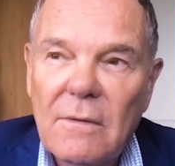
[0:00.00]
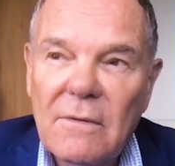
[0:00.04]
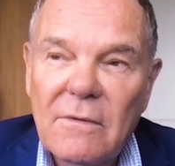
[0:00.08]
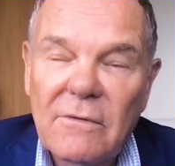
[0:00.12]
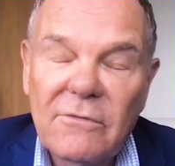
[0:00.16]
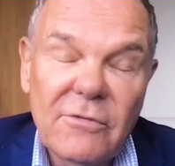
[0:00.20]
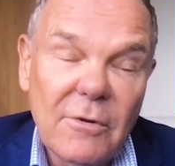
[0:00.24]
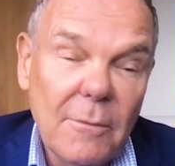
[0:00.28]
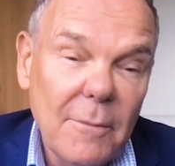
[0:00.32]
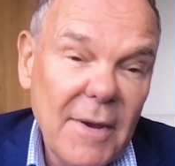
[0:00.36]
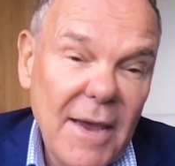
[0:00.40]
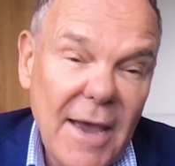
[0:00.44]

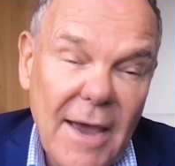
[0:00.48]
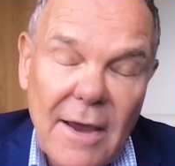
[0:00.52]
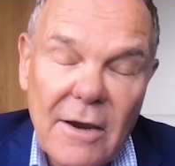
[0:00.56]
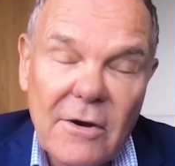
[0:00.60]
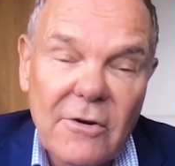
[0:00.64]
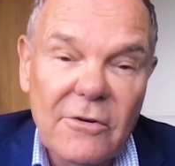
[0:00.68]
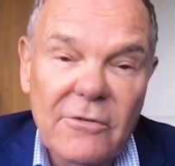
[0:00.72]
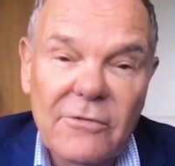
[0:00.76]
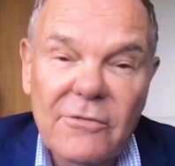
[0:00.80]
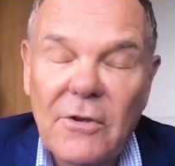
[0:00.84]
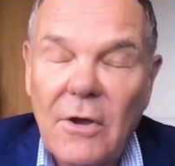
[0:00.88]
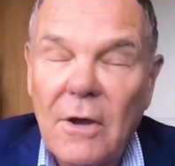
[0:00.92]
some
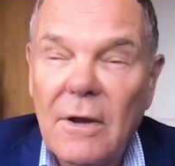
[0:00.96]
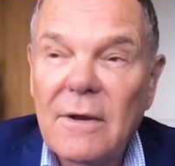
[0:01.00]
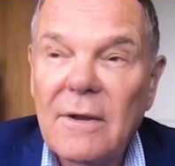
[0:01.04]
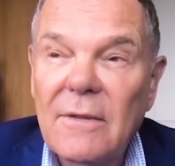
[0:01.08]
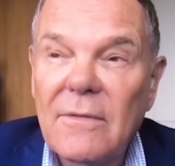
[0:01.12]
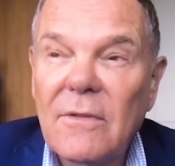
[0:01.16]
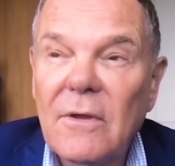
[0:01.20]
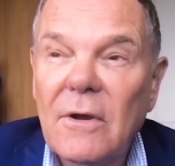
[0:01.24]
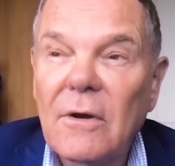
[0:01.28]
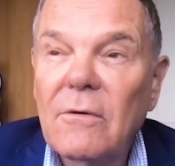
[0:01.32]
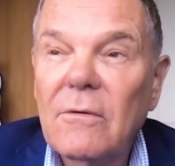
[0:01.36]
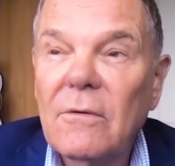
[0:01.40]
hackers got in
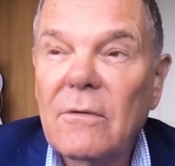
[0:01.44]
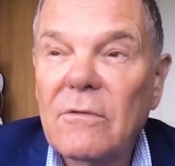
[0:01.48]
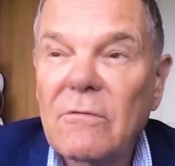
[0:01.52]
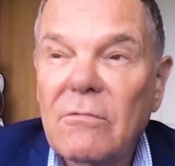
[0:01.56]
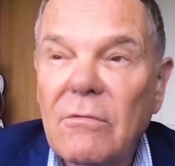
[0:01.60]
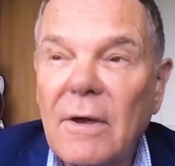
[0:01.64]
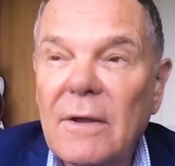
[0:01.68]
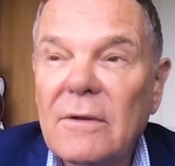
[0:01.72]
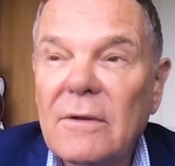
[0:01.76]
there and threatened